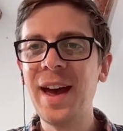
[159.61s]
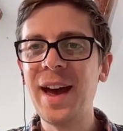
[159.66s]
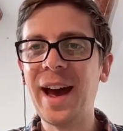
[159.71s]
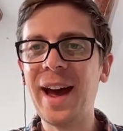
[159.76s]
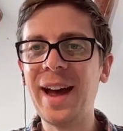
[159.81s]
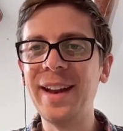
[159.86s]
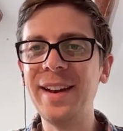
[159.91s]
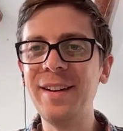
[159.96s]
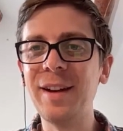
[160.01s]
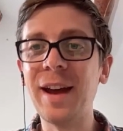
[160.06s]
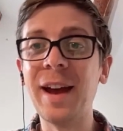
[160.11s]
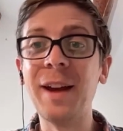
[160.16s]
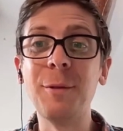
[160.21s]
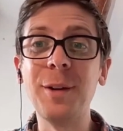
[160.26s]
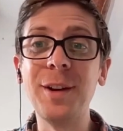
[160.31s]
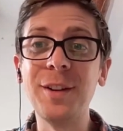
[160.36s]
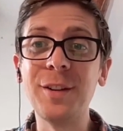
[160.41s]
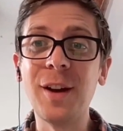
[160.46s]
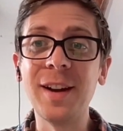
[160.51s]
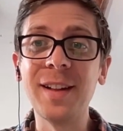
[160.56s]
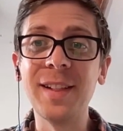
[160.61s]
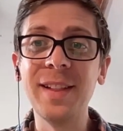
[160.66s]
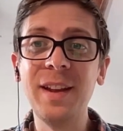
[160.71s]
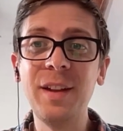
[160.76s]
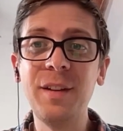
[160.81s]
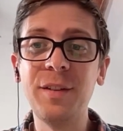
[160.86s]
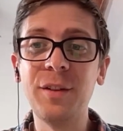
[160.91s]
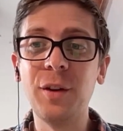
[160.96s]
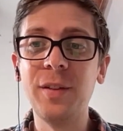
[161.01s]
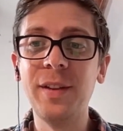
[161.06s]
And recycling
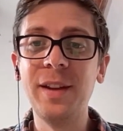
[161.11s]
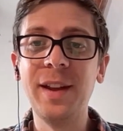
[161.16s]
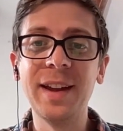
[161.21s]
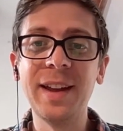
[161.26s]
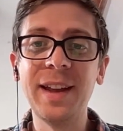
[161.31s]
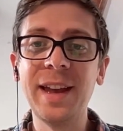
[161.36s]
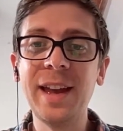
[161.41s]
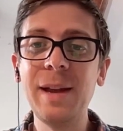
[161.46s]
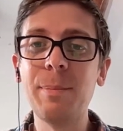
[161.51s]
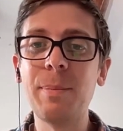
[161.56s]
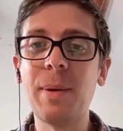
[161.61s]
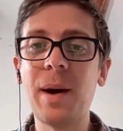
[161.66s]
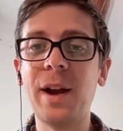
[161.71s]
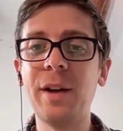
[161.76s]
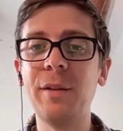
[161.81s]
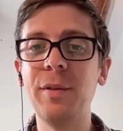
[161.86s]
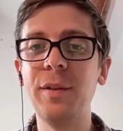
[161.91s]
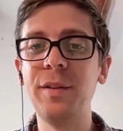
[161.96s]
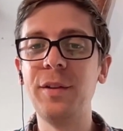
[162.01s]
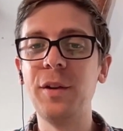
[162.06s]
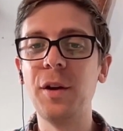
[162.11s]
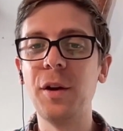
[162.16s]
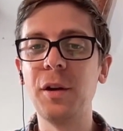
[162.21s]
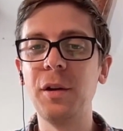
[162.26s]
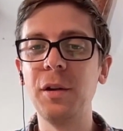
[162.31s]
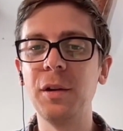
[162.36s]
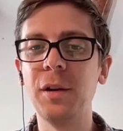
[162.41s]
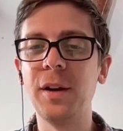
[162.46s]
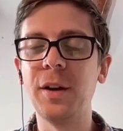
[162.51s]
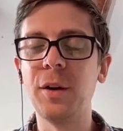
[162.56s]
is certainly a key part of the
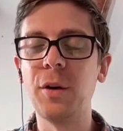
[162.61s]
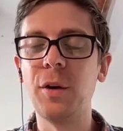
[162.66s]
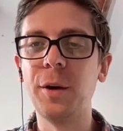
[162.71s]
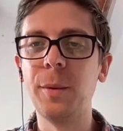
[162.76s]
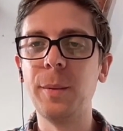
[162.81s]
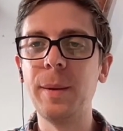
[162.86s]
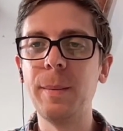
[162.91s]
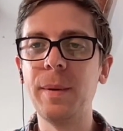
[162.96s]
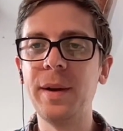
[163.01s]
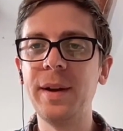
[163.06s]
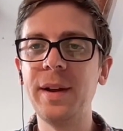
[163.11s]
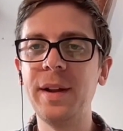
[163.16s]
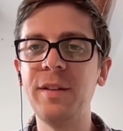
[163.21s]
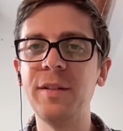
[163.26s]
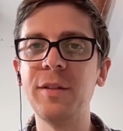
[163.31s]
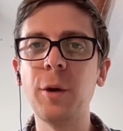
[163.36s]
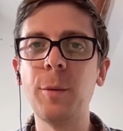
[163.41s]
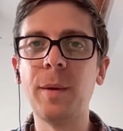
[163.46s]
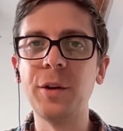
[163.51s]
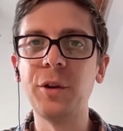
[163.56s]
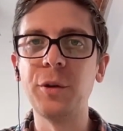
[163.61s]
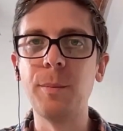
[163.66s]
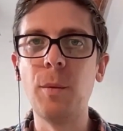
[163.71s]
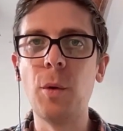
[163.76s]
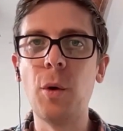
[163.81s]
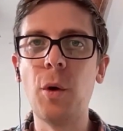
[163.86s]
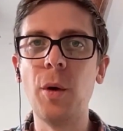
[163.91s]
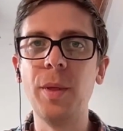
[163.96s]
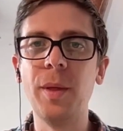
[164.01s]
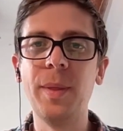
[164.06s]
circular economy, but it's so much
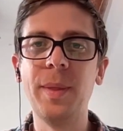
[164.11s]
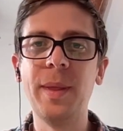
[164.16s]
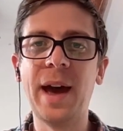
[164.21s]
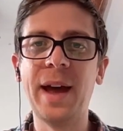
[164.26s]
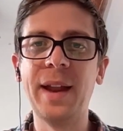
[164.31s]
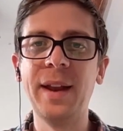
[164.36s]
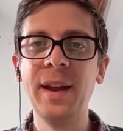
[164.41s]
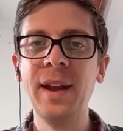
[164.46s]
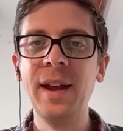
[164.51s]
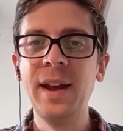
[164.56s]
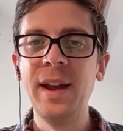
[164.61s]
more than that.